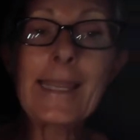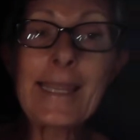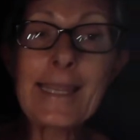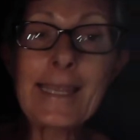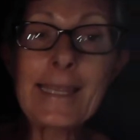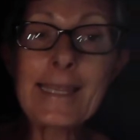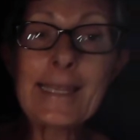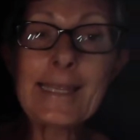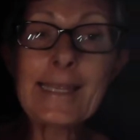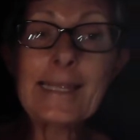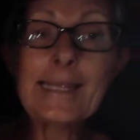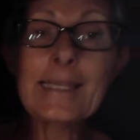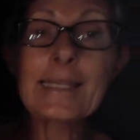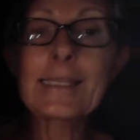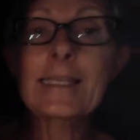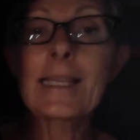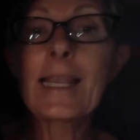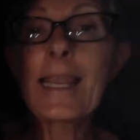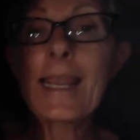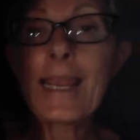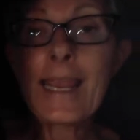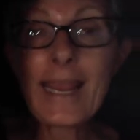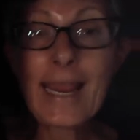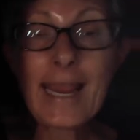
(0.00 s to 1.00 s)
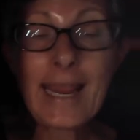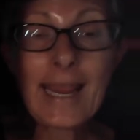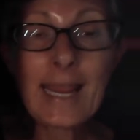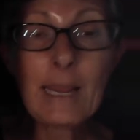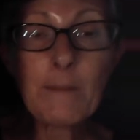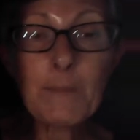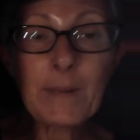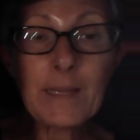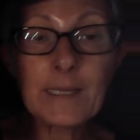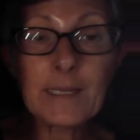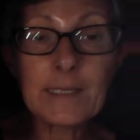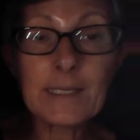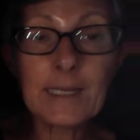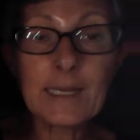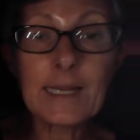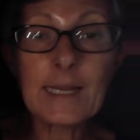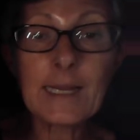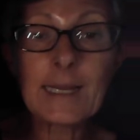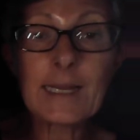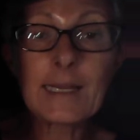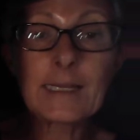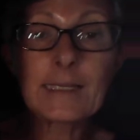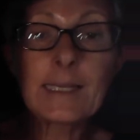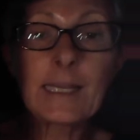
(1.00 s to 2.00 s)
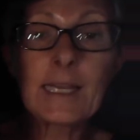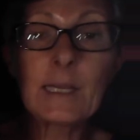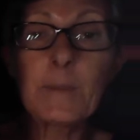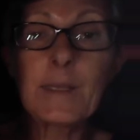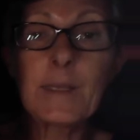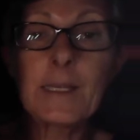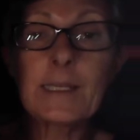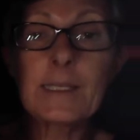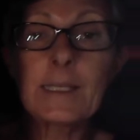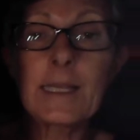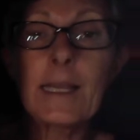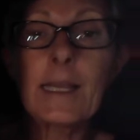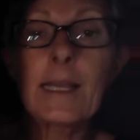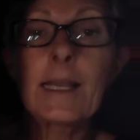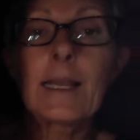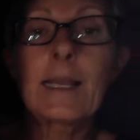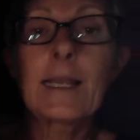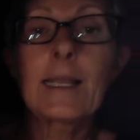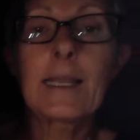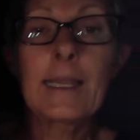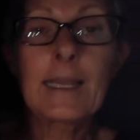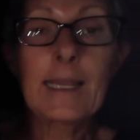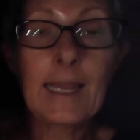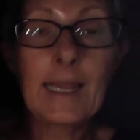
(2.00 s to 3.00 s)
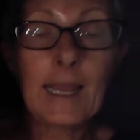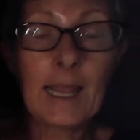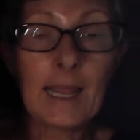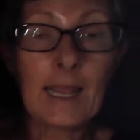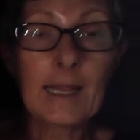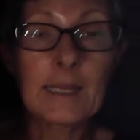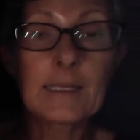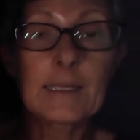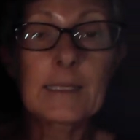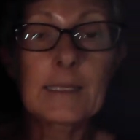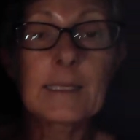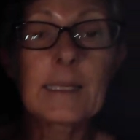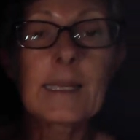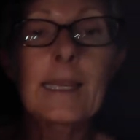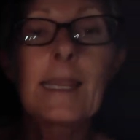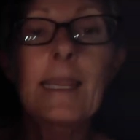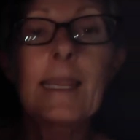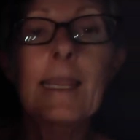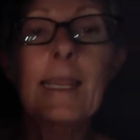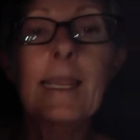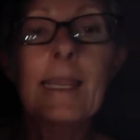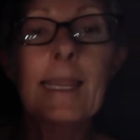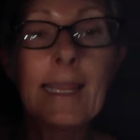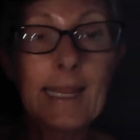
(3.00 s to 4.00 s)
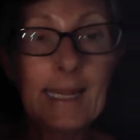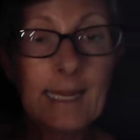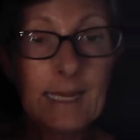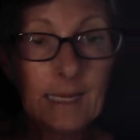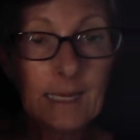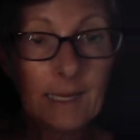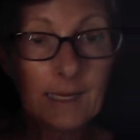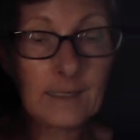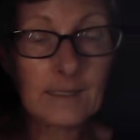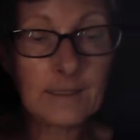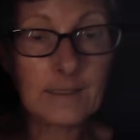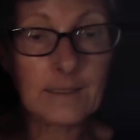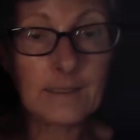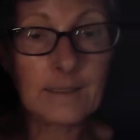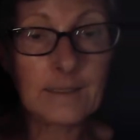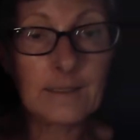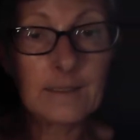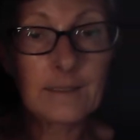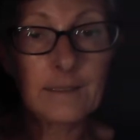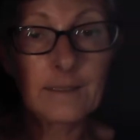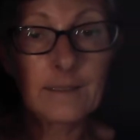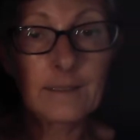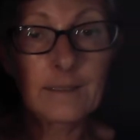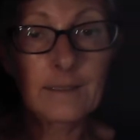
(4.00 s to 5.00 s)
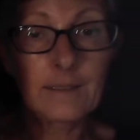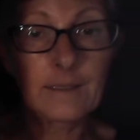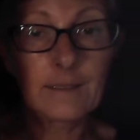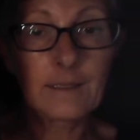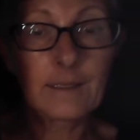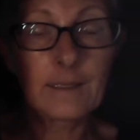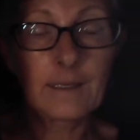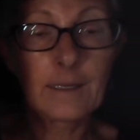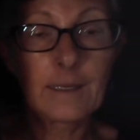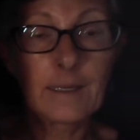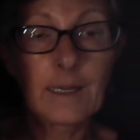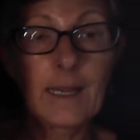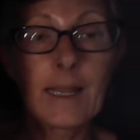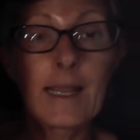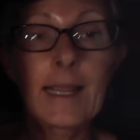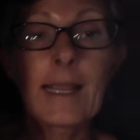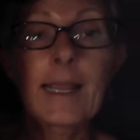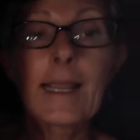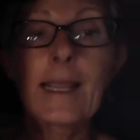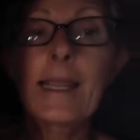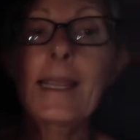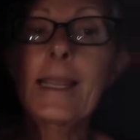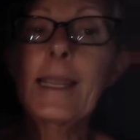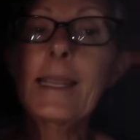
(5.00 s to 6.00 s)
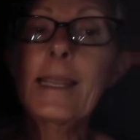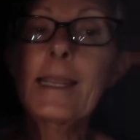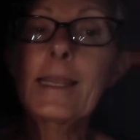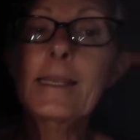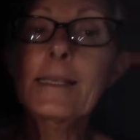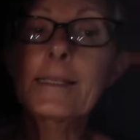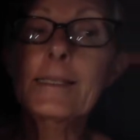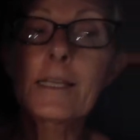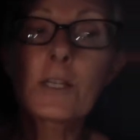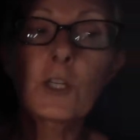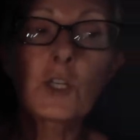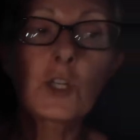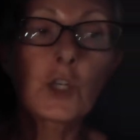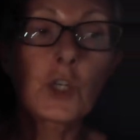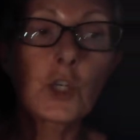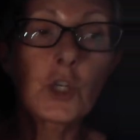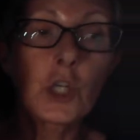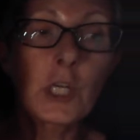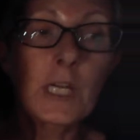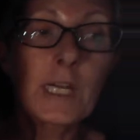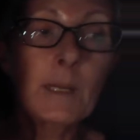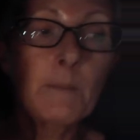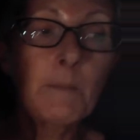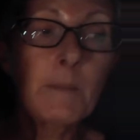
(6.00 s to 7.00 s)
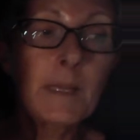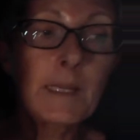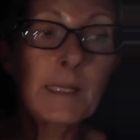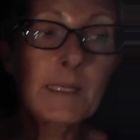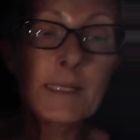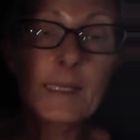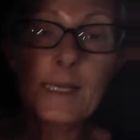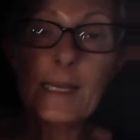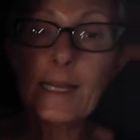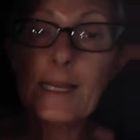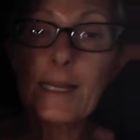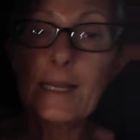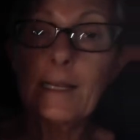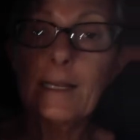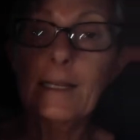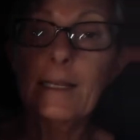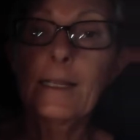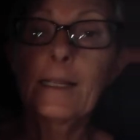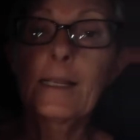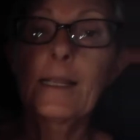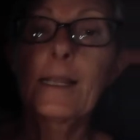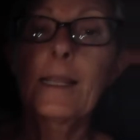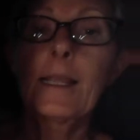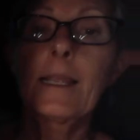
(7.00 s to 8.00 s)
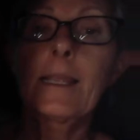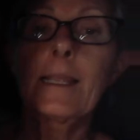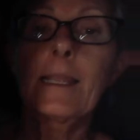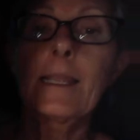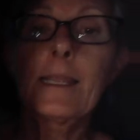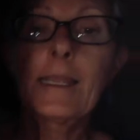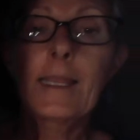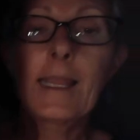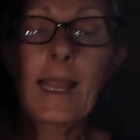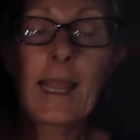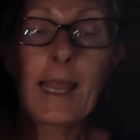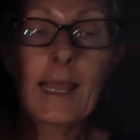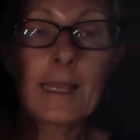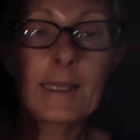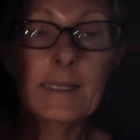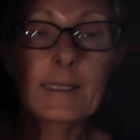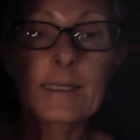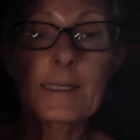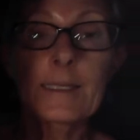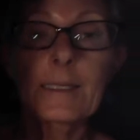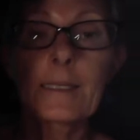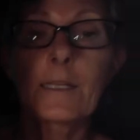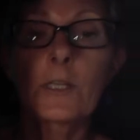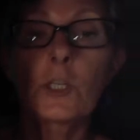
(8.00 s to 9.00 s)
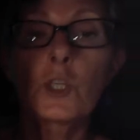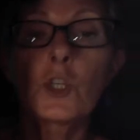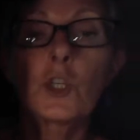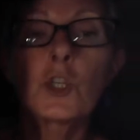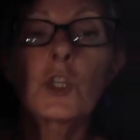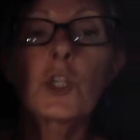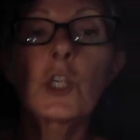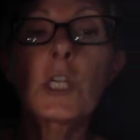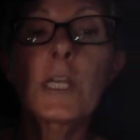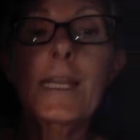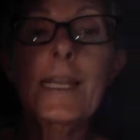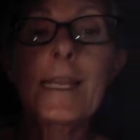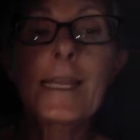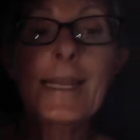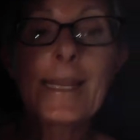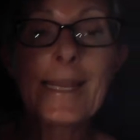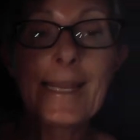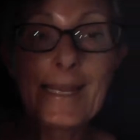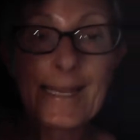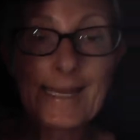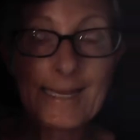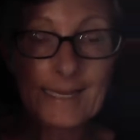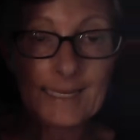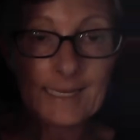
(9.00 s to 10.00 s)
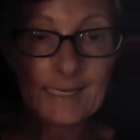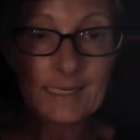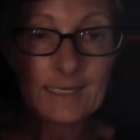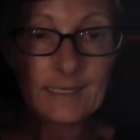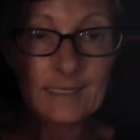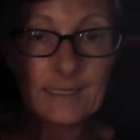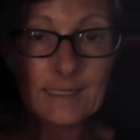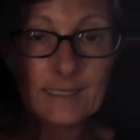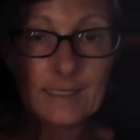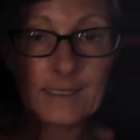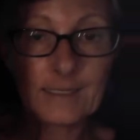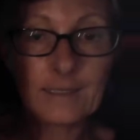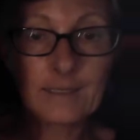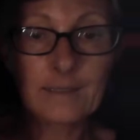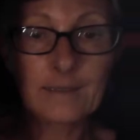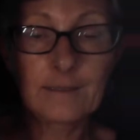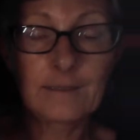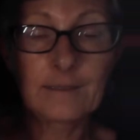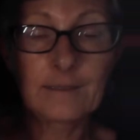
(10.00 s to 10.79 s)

Is he busy? Is he busy? Yes, he is. Is she busy? Yes, she is.